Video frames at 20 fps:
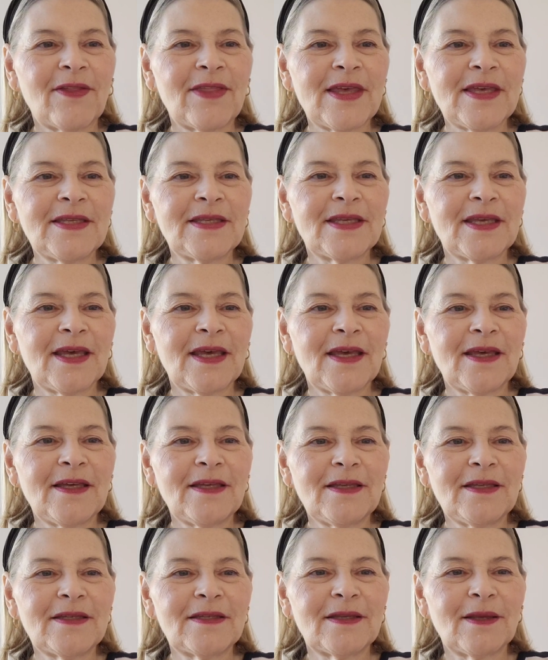this
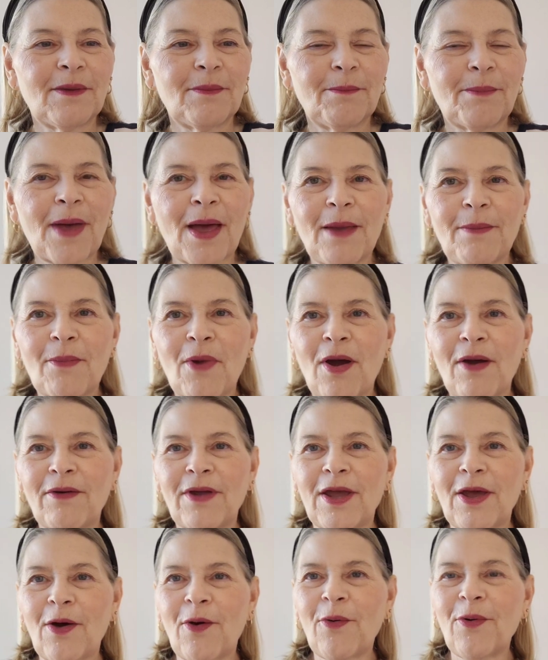is by
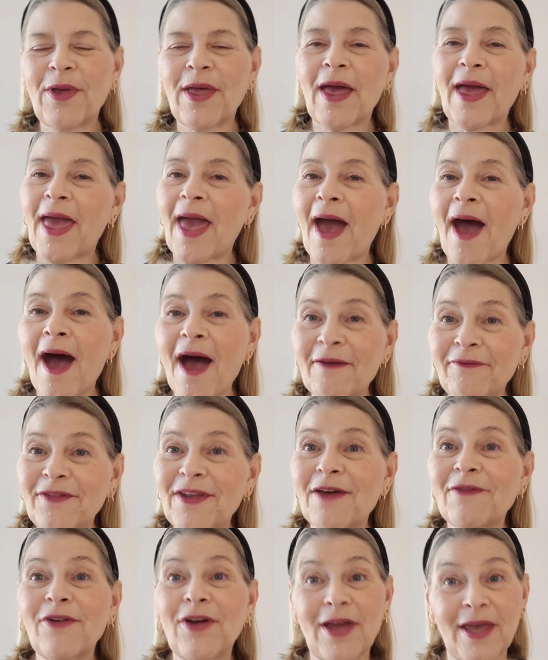Mario. I've
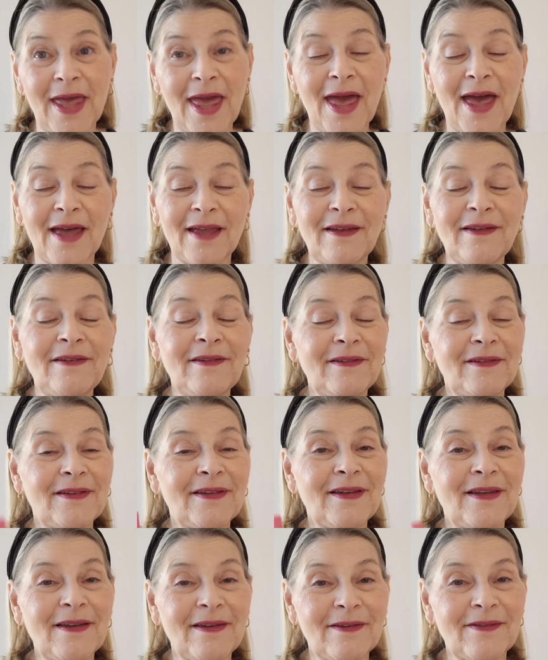never,
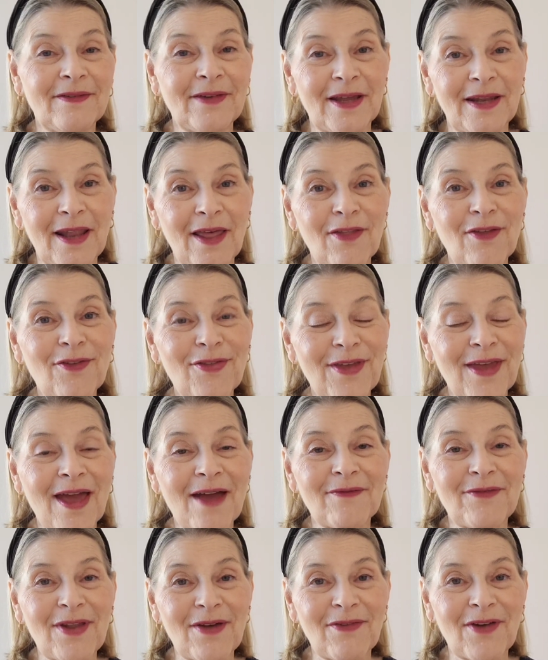again, another thing
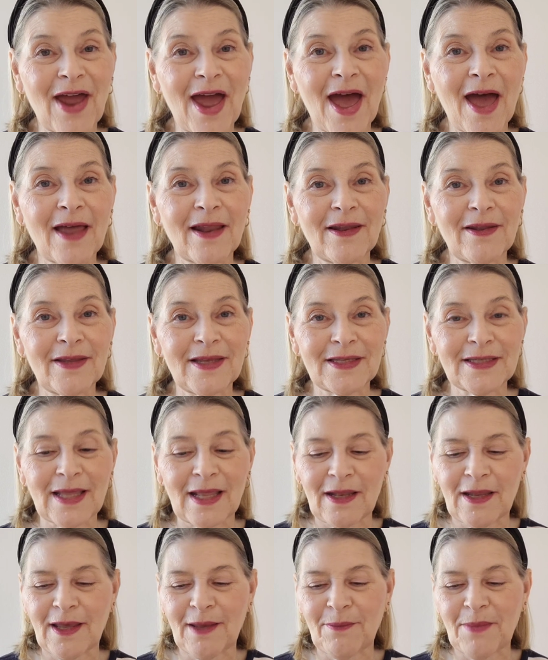I've never had is
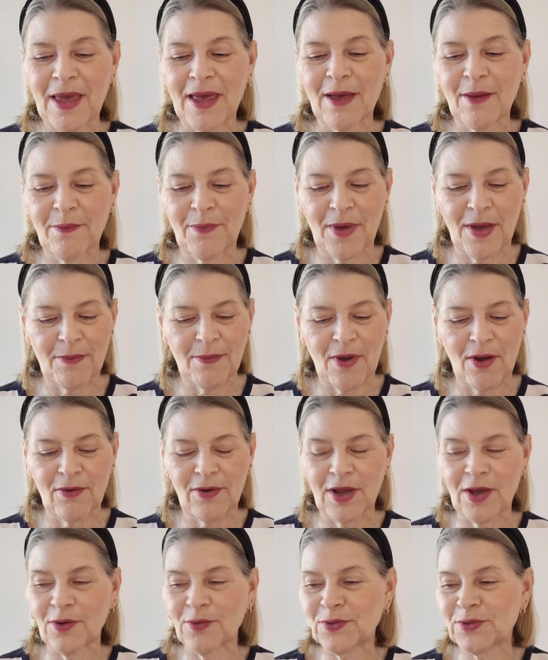any makeup by
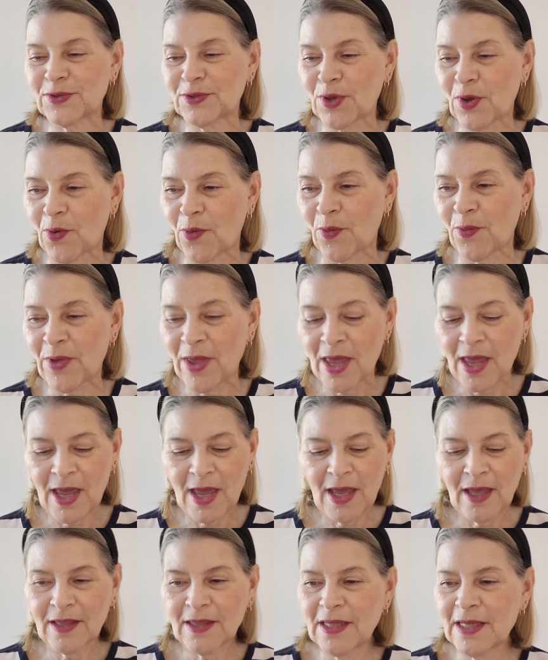Mario. So
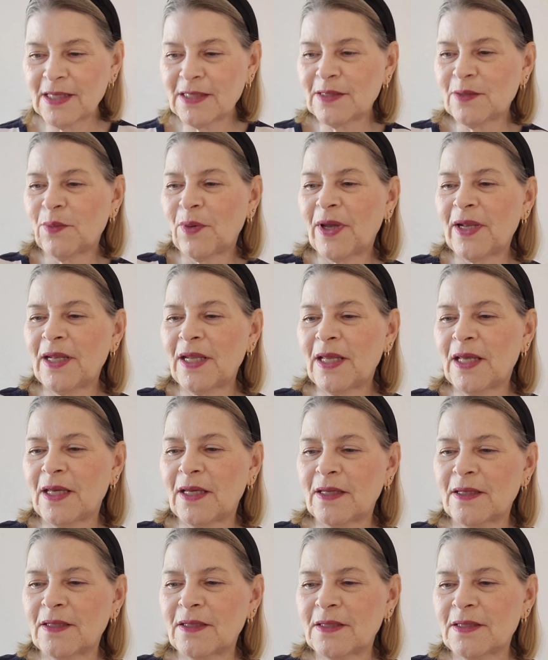this one
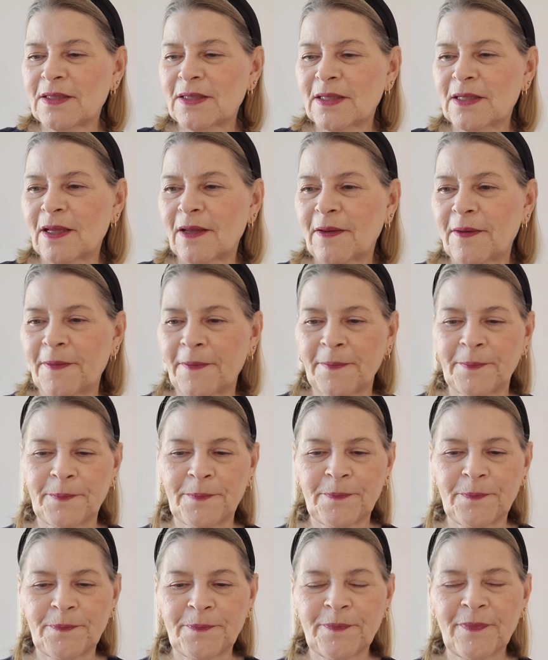is,
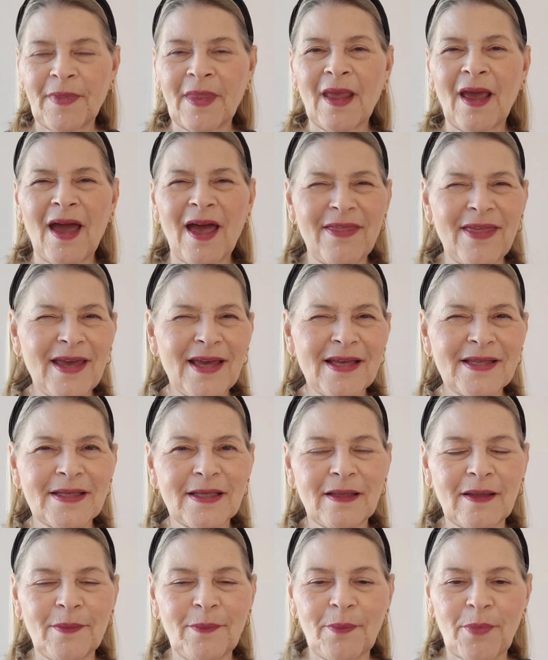I think it's a
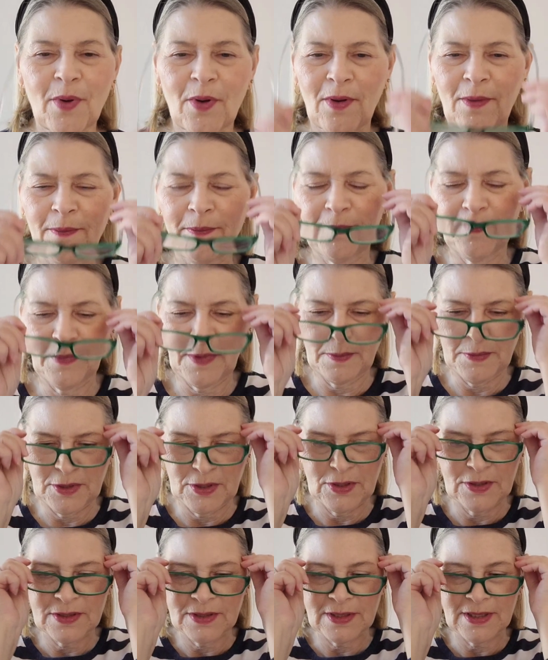lip balm. Let me
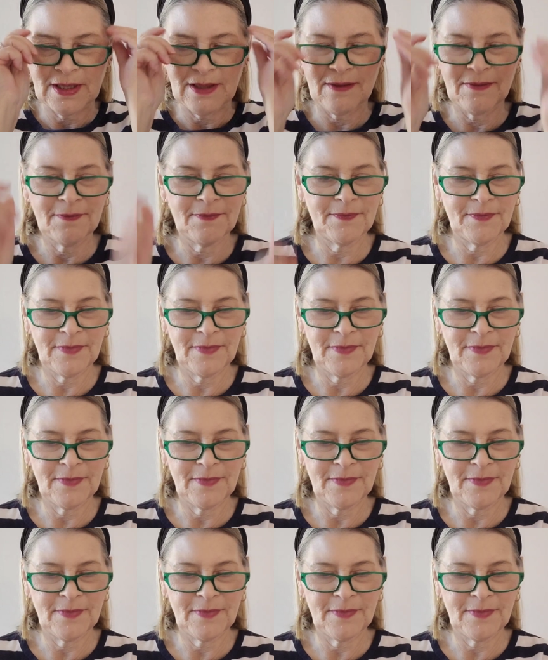just see.